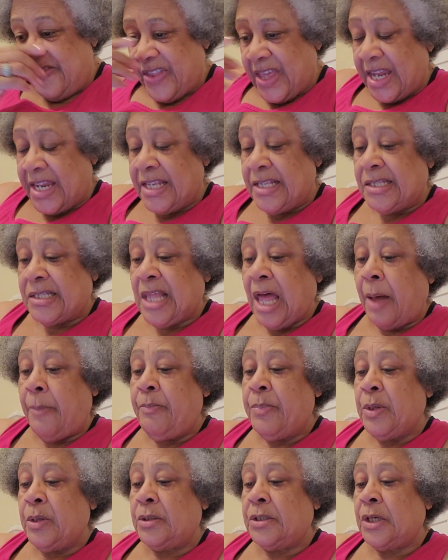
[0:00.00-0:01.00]
that he
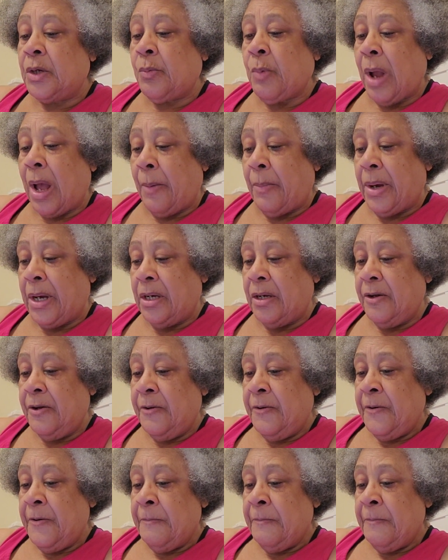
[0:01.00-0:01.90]
stopped building Ramah